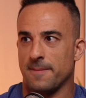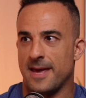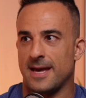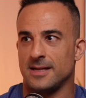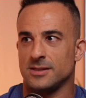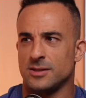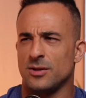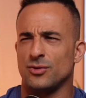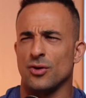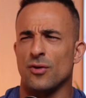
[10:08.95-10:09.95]
And,
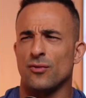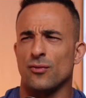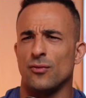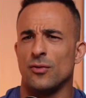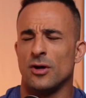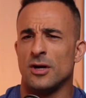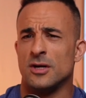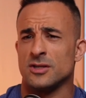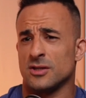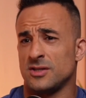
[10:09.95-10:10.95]
to go through,
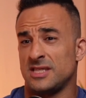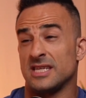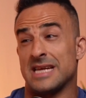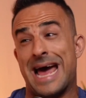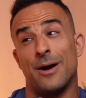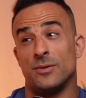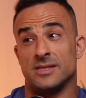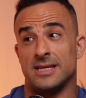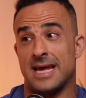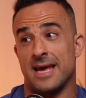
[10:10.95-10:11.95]
so 6 hours
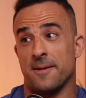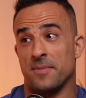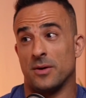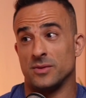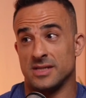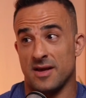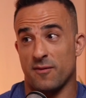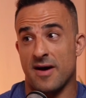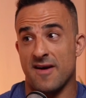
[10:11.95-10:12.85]
a day, I was there, 5